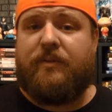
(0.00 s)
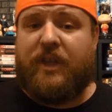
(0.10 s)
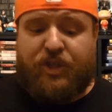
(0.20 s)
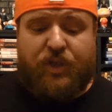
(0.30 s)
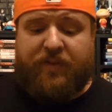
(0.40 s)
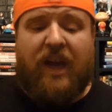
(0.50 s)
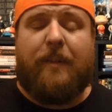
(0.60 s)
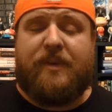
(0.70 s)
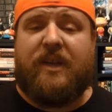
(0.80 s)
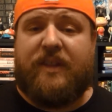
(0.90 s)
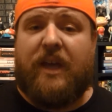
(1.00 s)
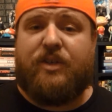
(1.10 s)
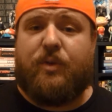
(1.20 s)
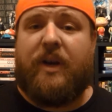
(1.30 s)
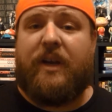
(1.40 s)
They should have hopped on that
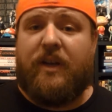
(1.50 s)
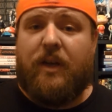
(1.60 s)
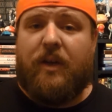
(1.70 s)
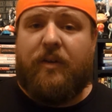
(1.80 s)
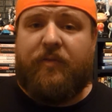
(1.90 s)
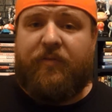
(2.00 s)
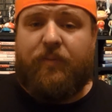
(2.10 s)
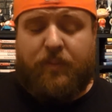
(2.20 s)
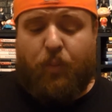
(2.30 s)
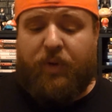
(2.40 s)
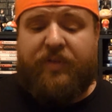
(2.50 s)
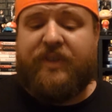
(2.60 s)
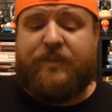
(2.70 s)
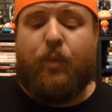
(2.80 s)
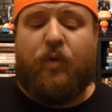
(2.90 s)
train with
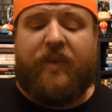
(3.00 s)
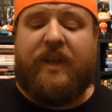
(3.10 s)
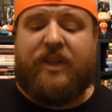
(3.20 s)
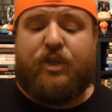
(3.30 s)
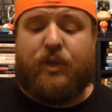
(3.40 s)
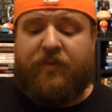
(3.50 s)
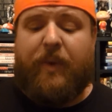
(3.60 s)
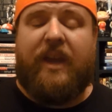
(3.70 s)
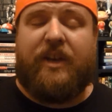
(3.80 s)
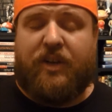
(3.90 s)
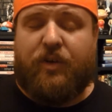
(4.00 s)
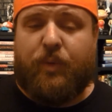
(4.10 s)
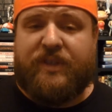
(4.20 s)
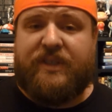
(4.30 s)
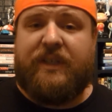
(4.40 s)
this movie and they should have made it into a